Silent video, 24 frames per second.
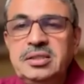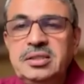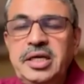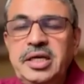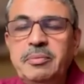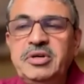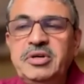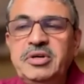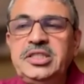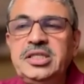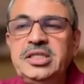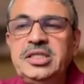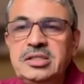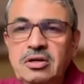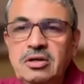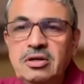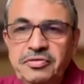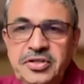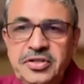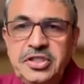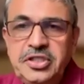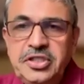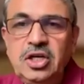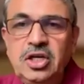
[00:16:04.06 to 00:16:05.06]
emergence of
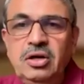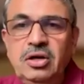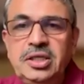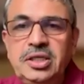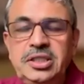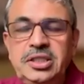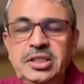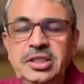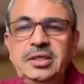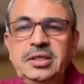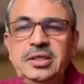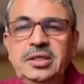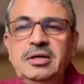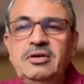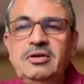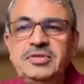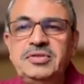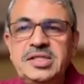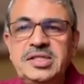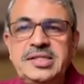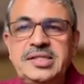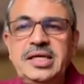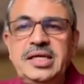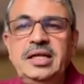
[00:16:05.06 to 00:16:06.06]
physiology of the
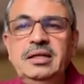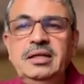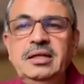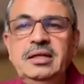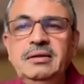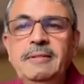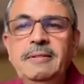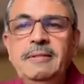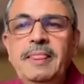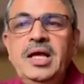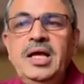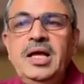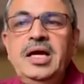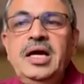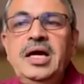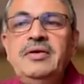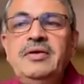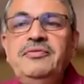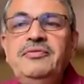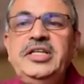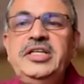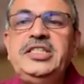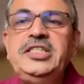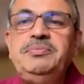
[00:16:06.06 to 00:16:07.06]
cell,
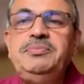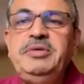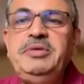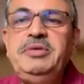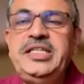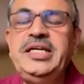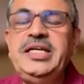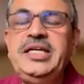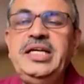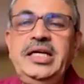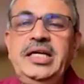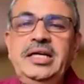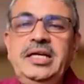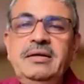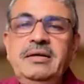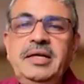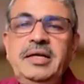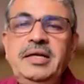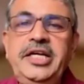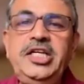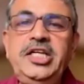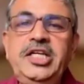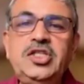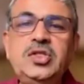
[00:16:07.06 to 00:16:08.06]
which basically
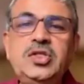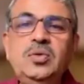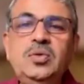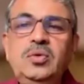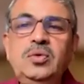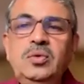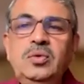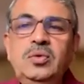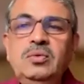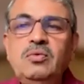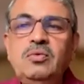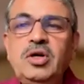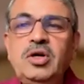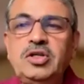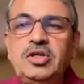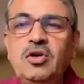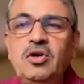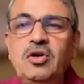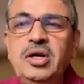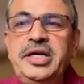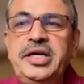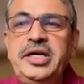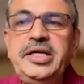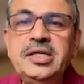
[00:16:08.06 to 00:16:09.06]
leads to what
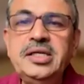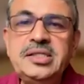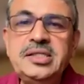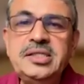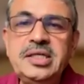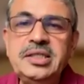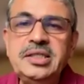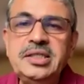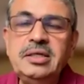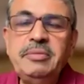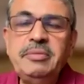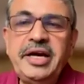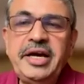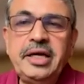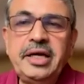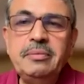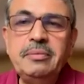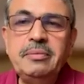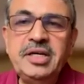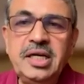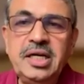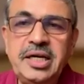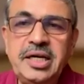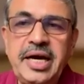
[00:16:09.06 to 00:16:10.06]
called near certain
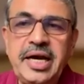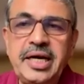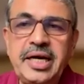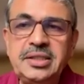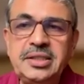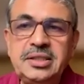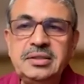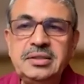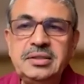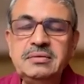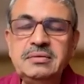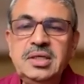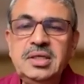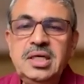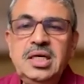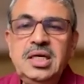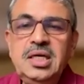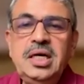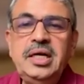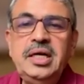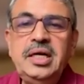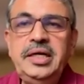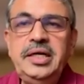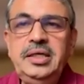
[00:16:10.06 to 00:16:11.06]
biochemical reaction,
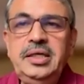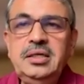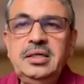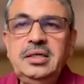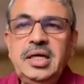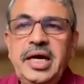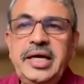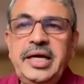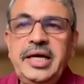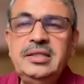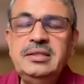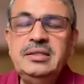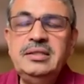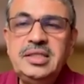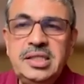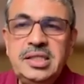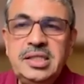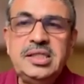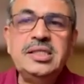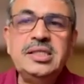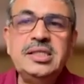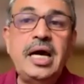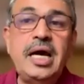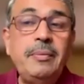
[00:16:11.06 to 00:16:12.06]
right? And this
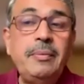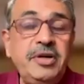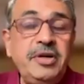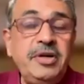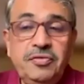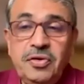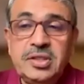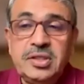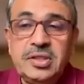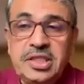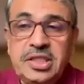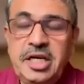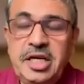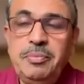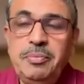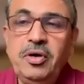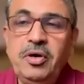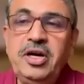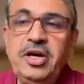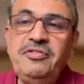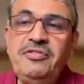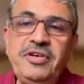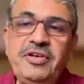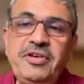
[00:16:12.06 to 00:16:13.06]
is happening for
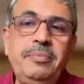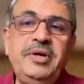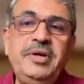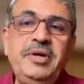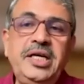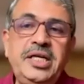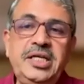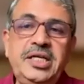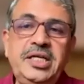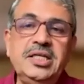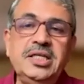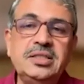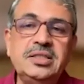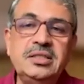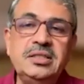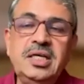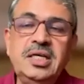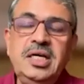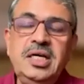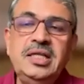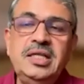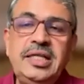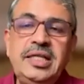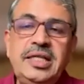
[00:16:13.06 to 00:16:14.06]
3.5 billion years.
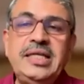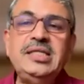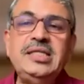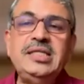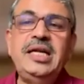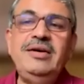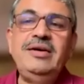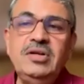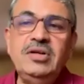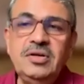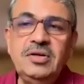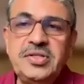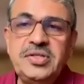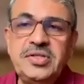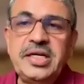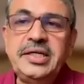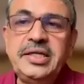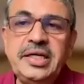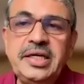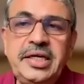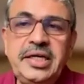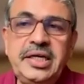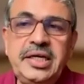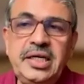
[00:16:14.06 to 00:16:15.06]
That's the level of
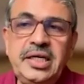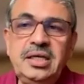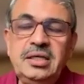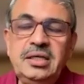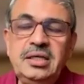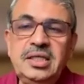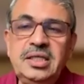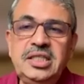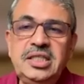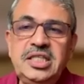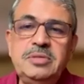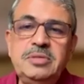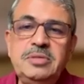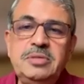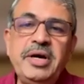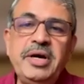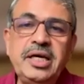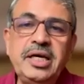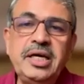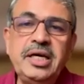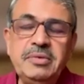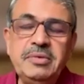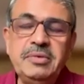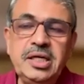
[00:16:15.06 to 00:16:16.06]
certainty in these
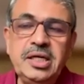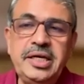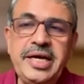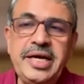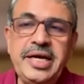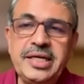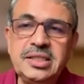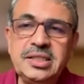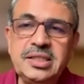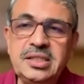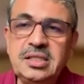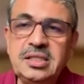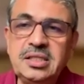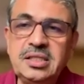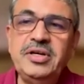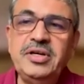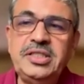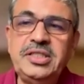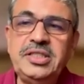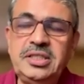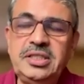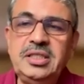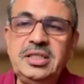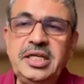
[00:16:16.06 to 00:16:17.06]
biochemical reactions have
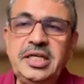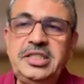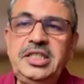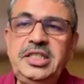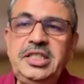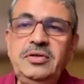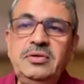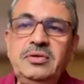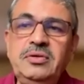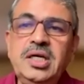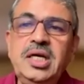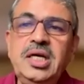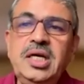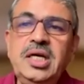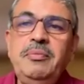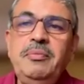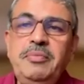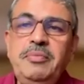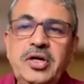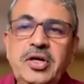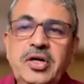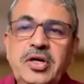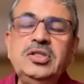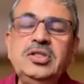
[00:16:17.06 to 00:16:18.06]
achieved
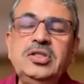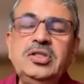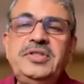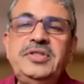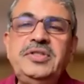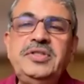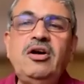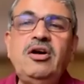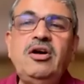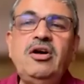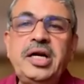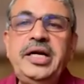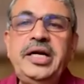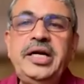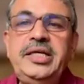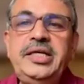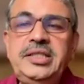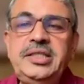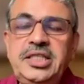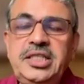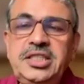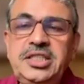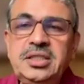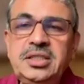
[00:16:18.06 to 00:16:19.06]
because of their
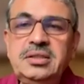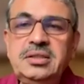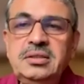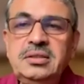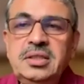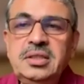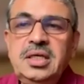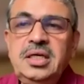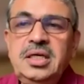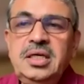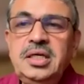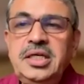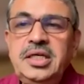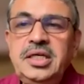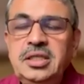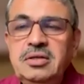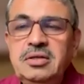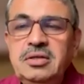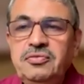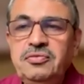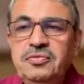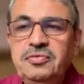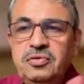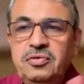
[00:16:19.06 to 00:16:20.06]
organization in
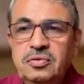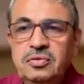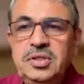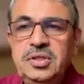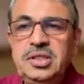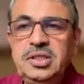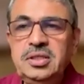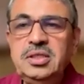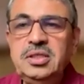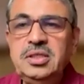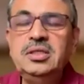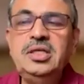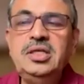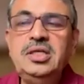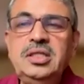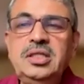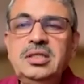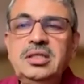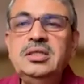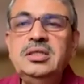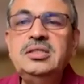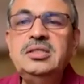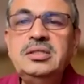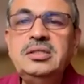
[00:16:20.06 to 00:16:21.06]
the
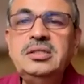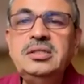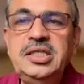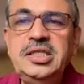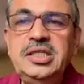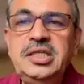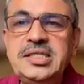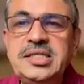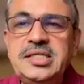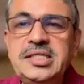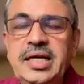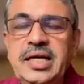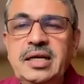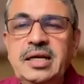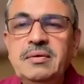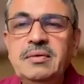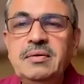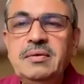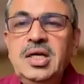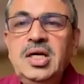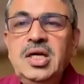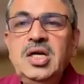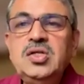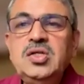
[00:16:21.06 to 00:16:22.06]
cell.
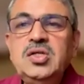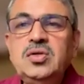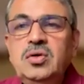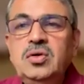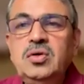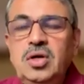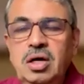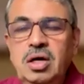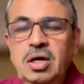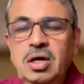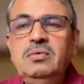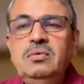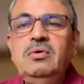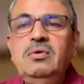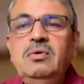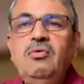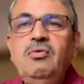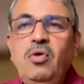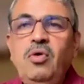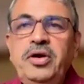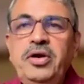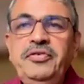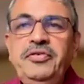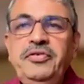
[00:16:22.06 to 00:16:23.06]
So now
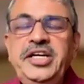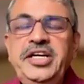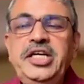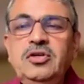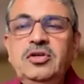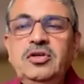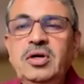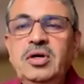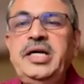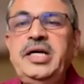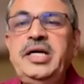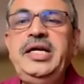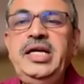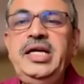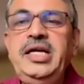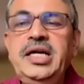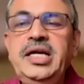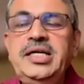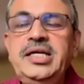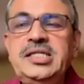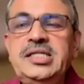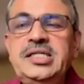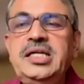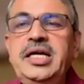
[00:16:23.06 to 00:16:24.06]
what we need to really
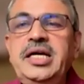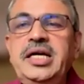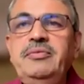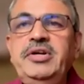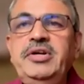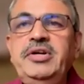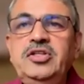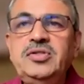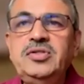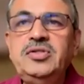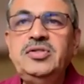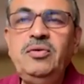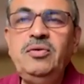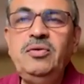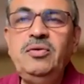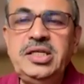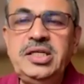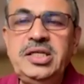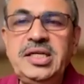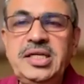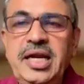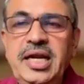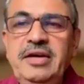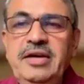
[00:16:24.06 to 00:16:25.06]
understand when you say what is
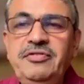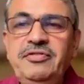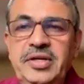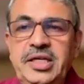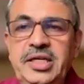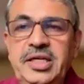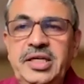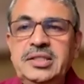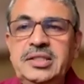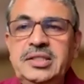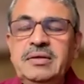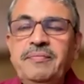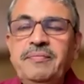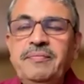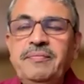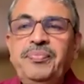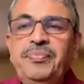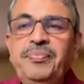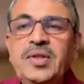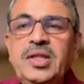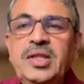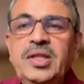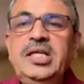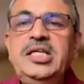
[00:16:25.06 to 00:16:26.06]
life is
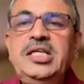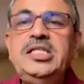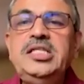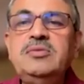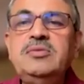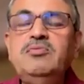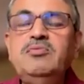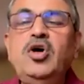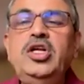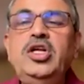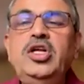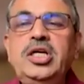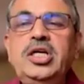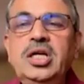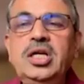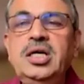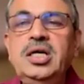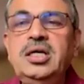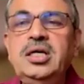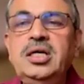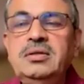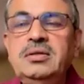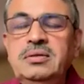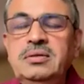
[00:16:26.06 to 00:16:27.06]
this
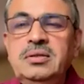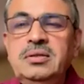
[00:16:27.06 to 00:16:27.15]
molecular